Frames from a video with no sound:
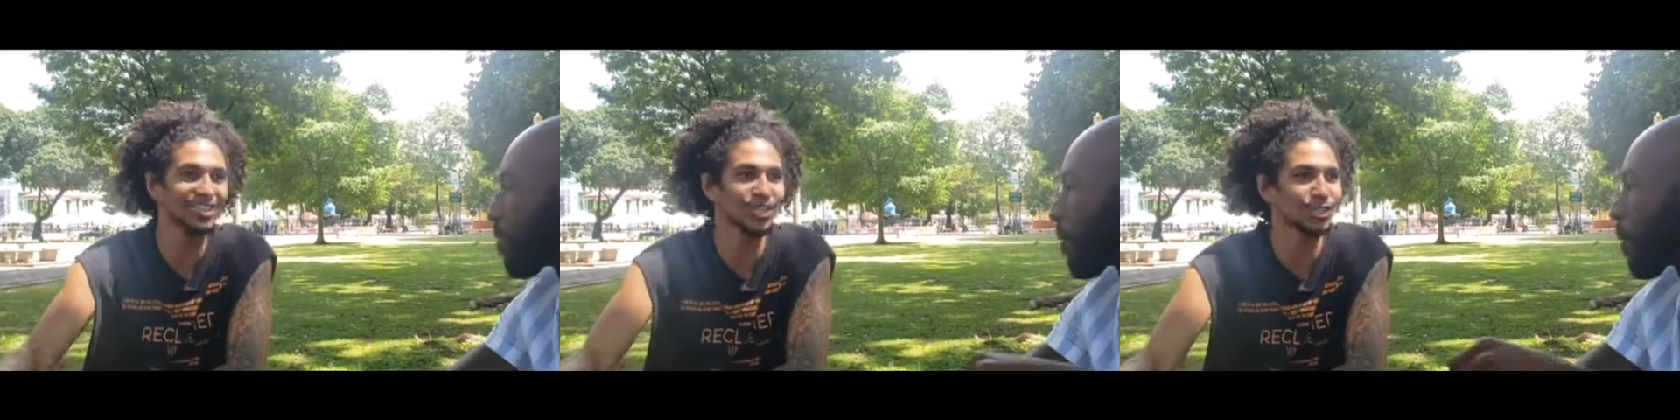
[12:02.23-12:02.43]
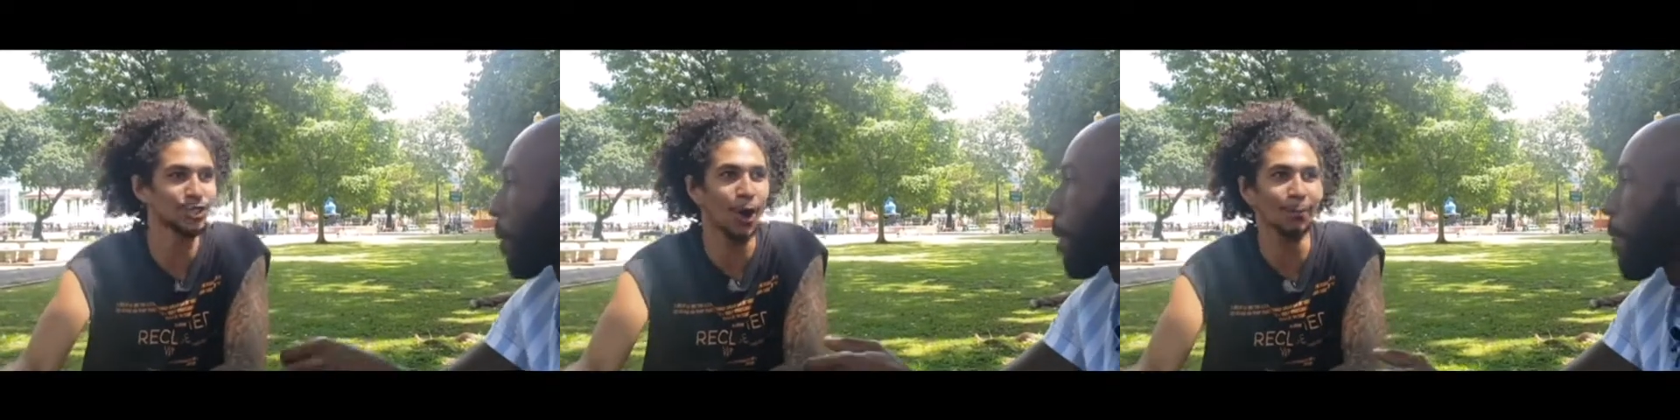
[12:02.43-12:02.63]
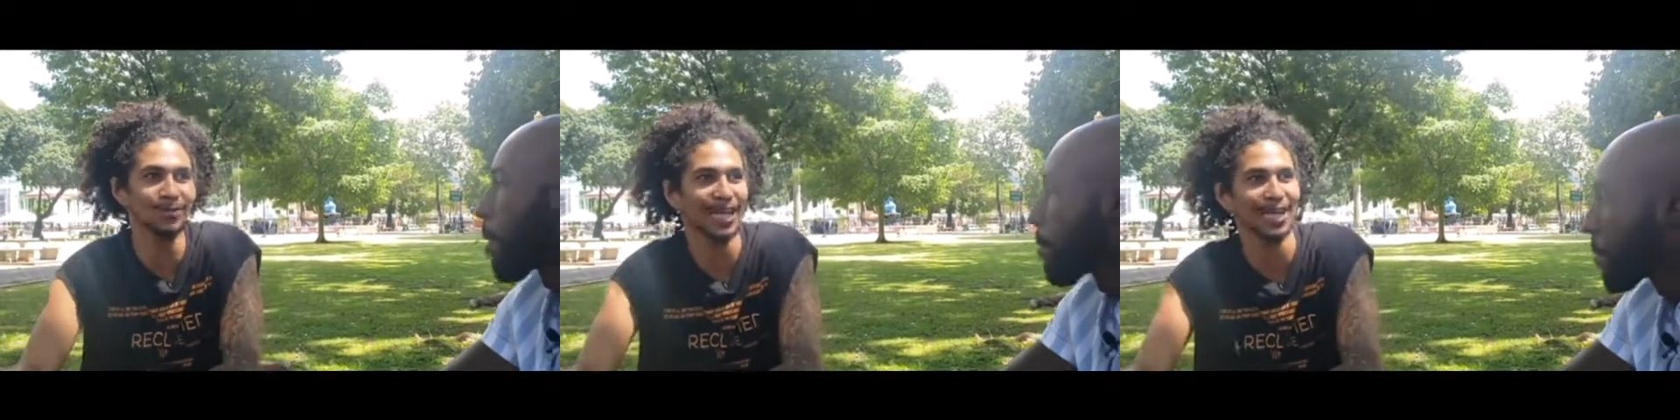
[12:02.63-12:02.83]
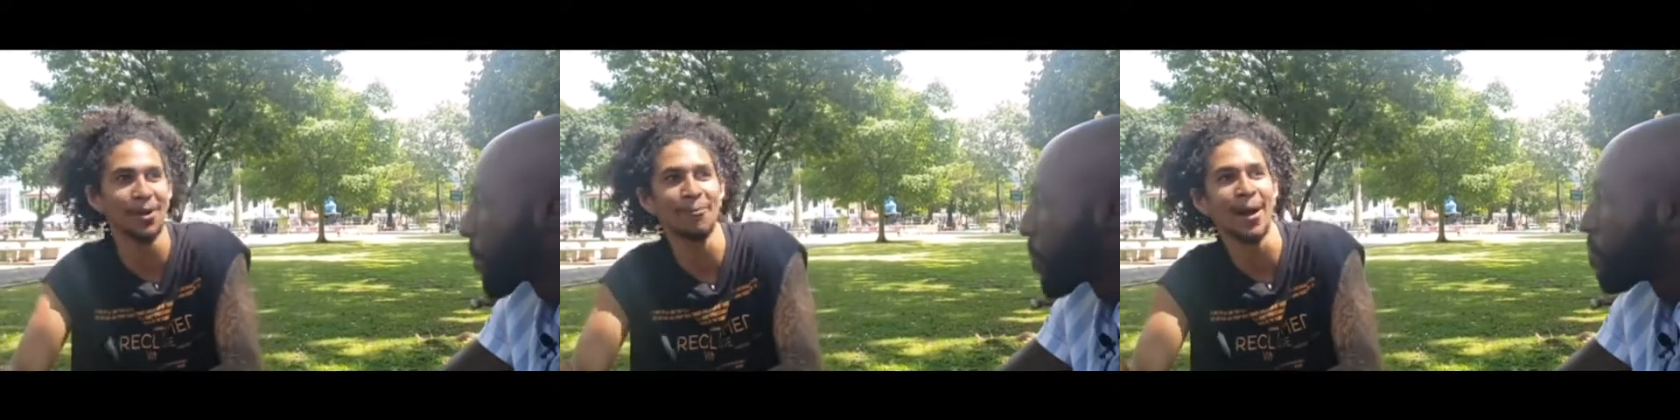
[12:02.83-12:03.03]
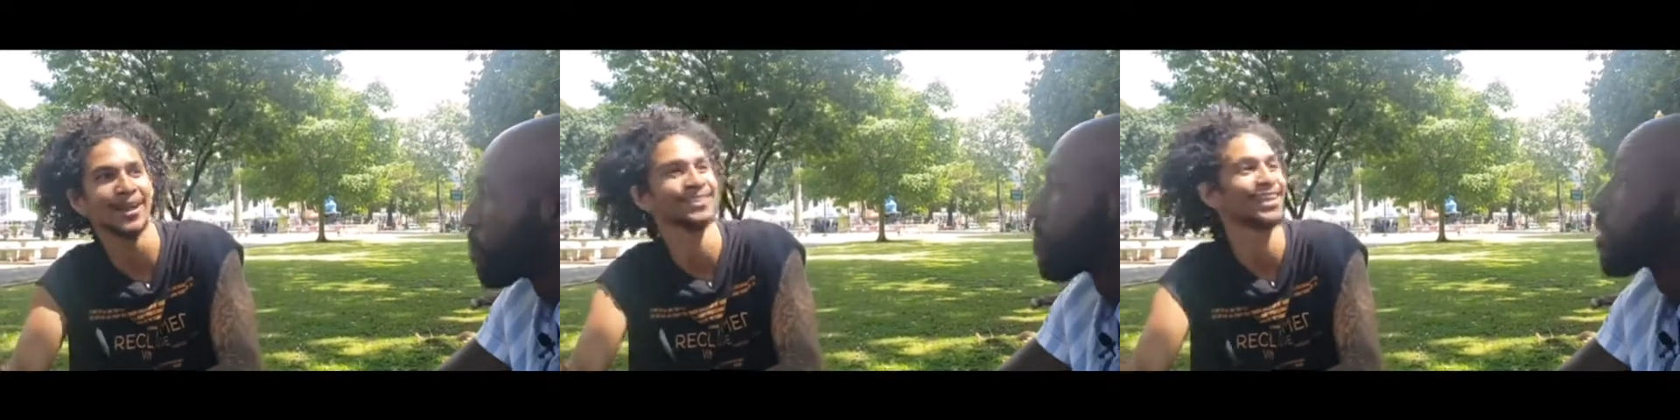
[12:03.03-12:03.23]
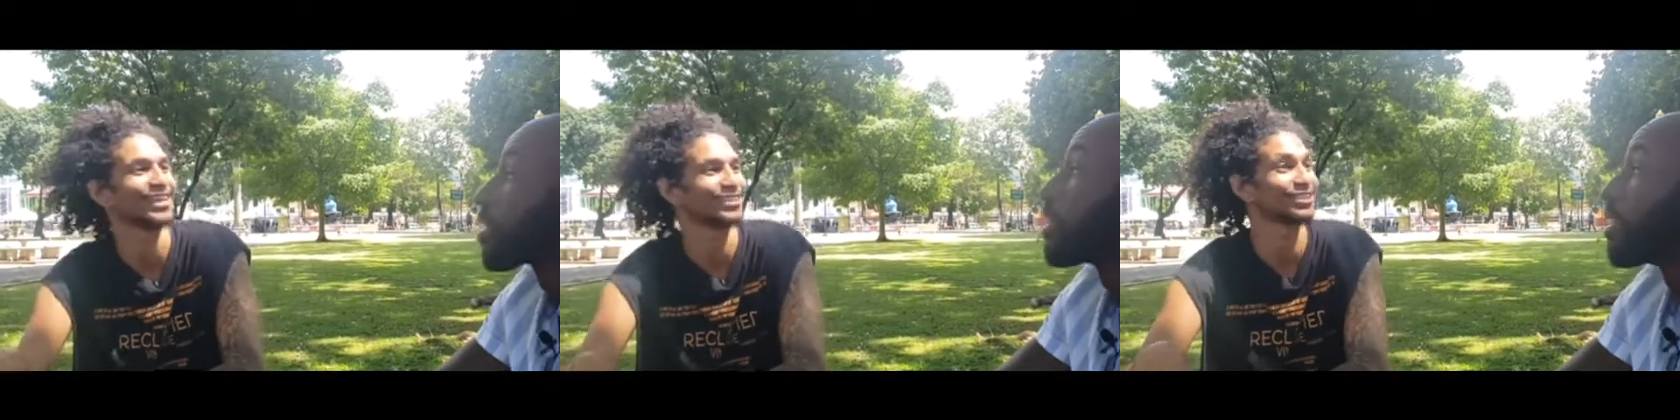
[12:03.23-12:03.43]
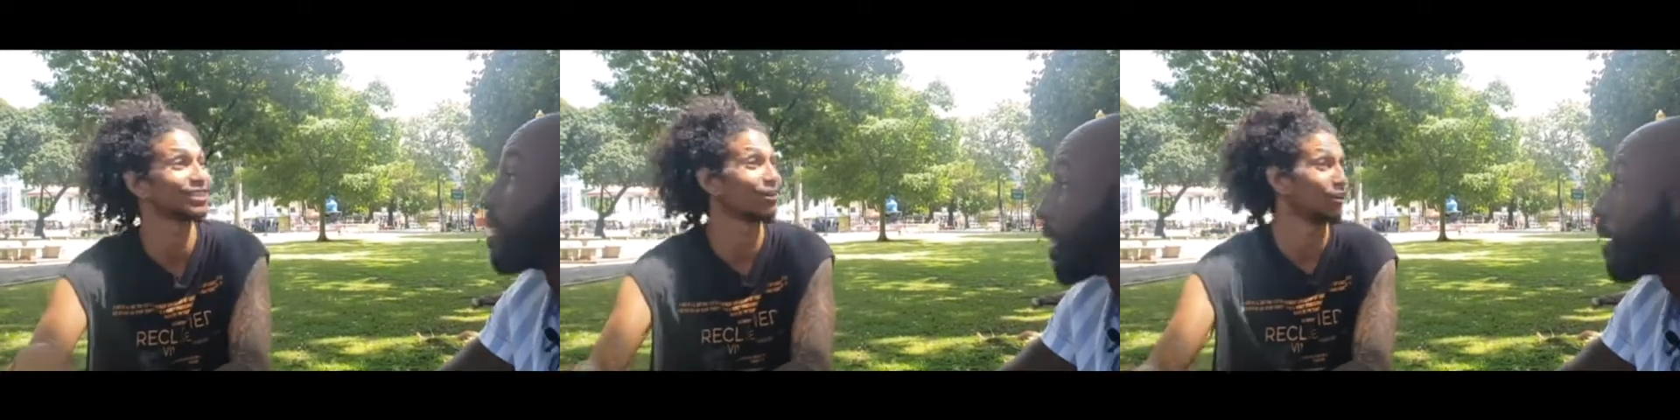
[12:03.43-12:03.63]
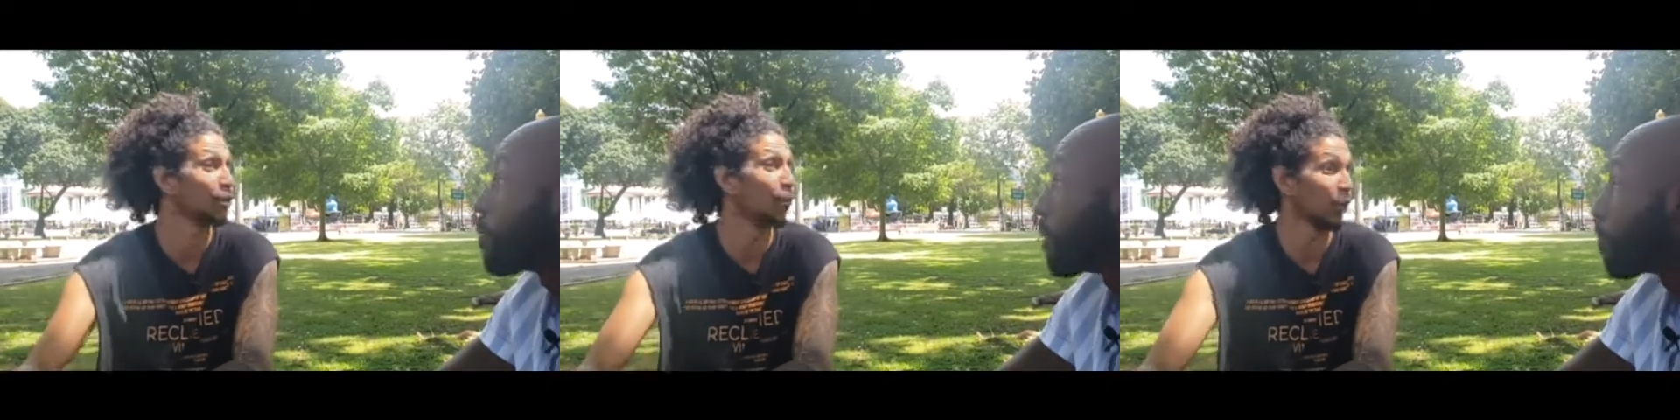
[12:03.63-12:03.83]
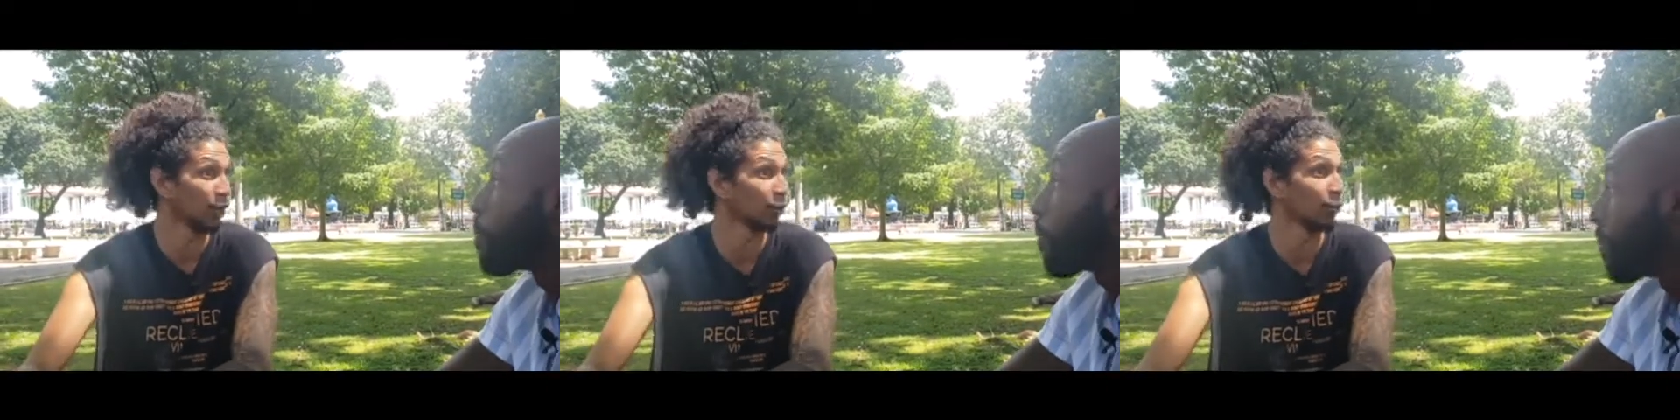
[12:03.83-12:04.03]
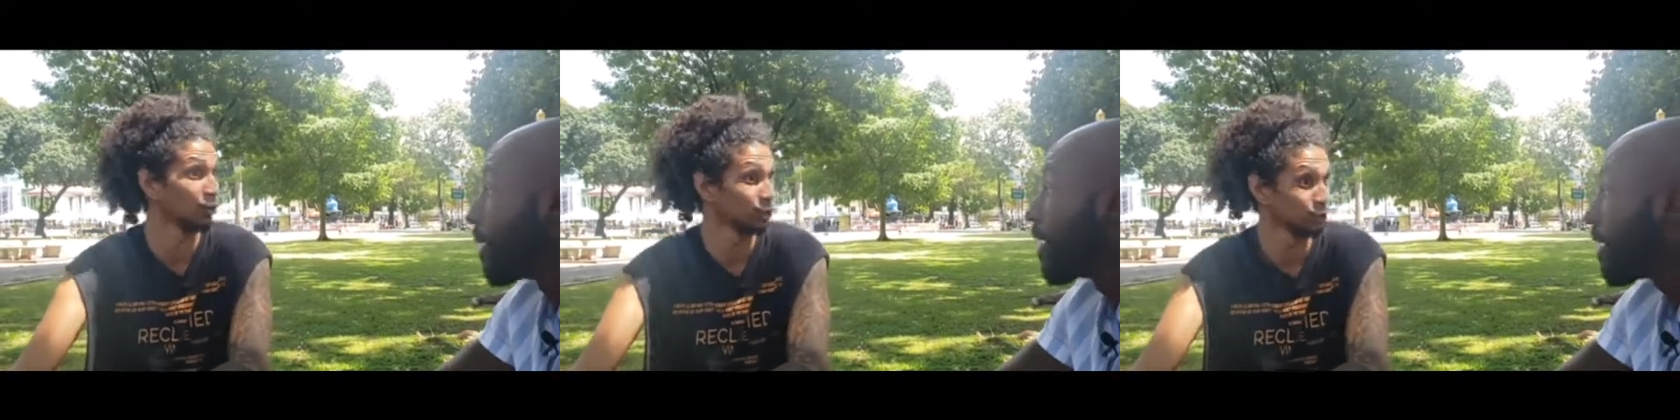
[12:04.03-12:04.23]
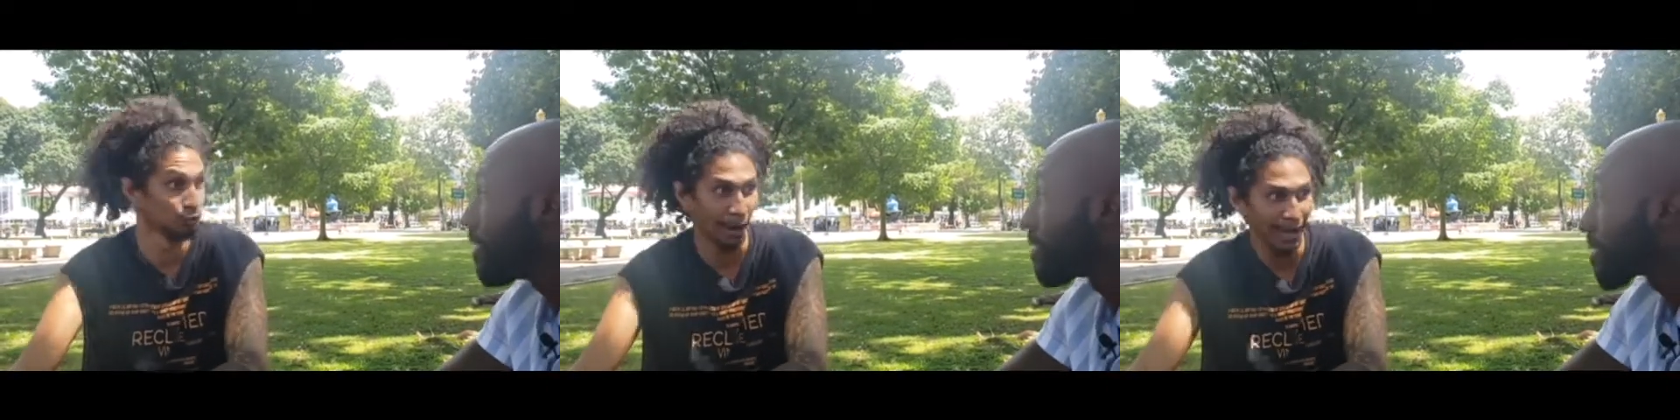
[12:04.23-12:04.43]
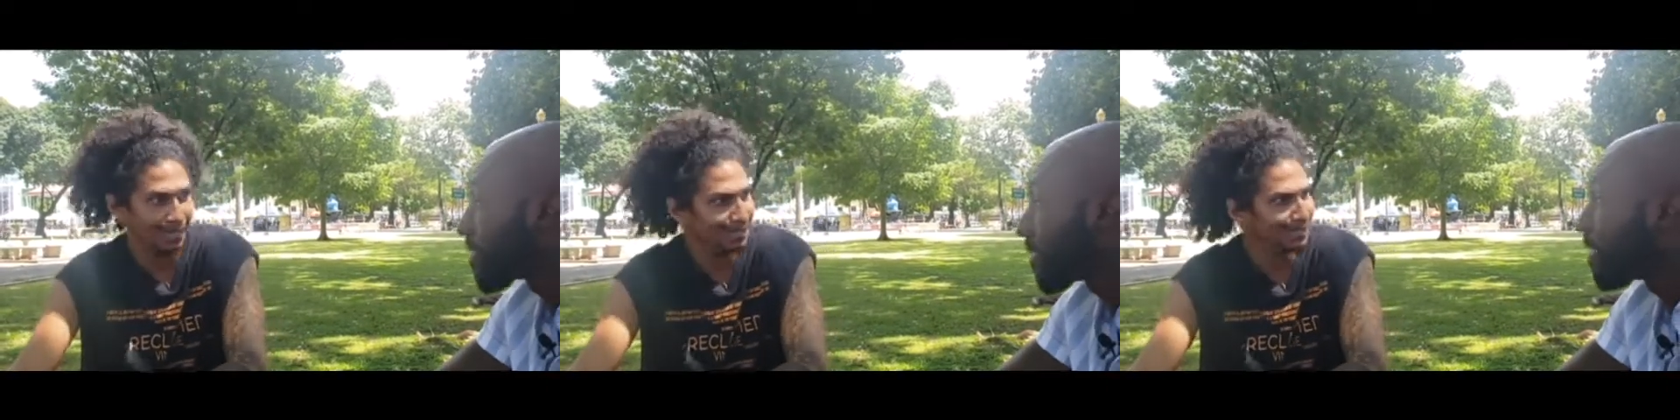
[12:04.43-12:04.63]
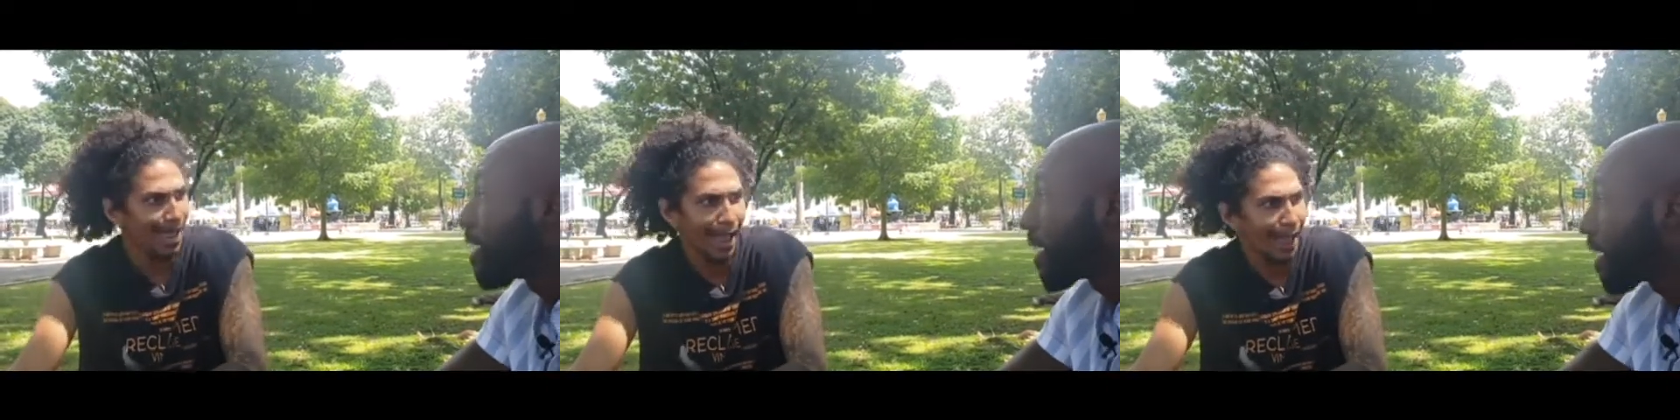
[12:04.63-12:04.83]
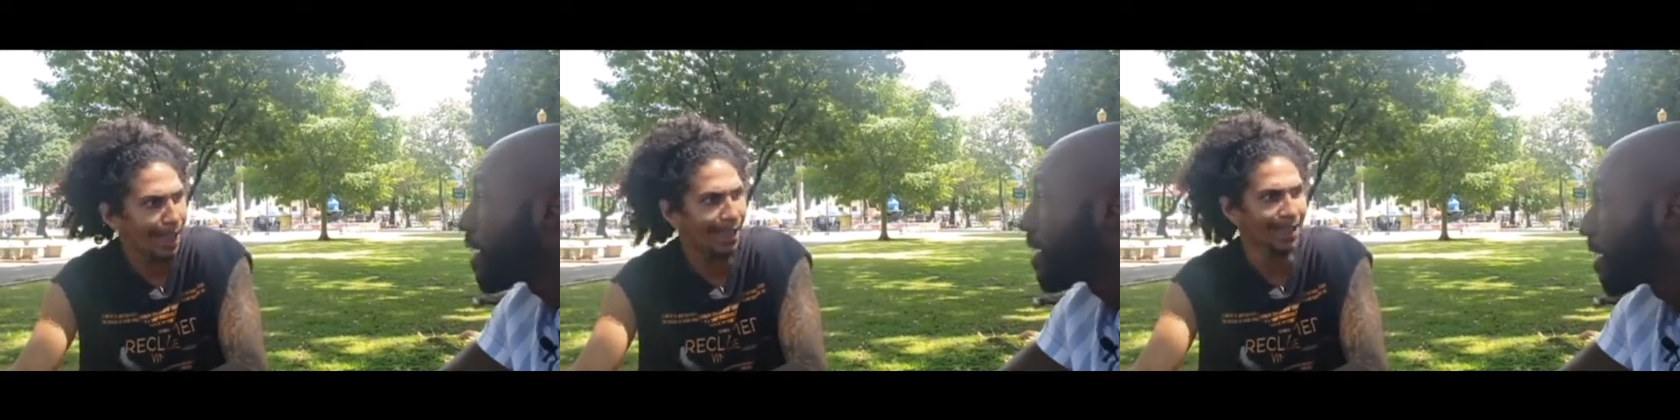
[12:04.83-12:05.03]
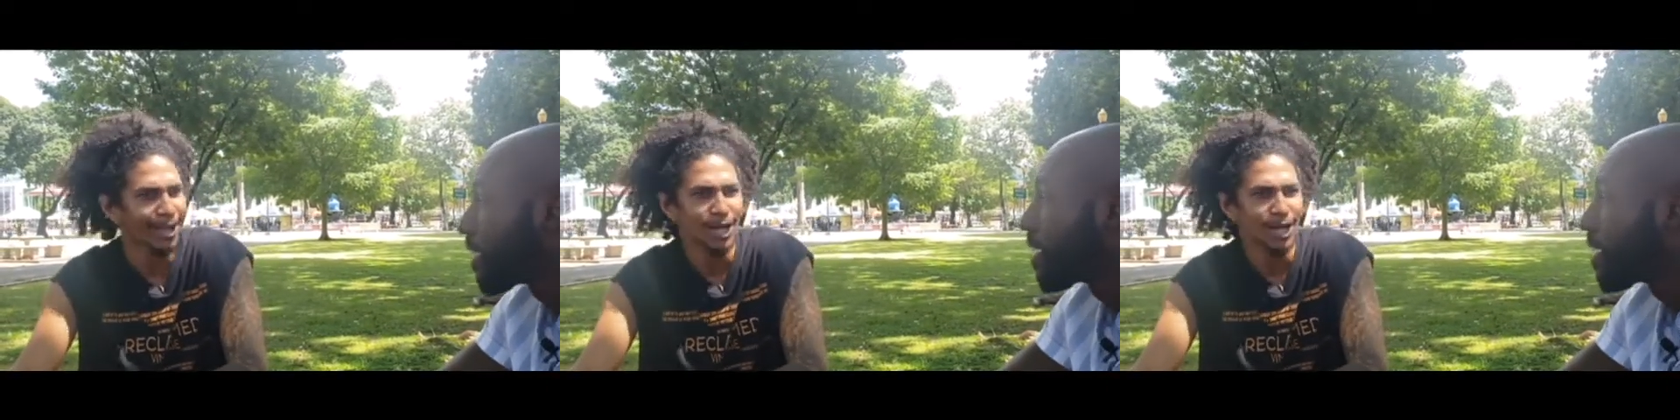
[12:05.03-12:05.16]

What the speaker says: to jobs that they might necessarily want to go to, right?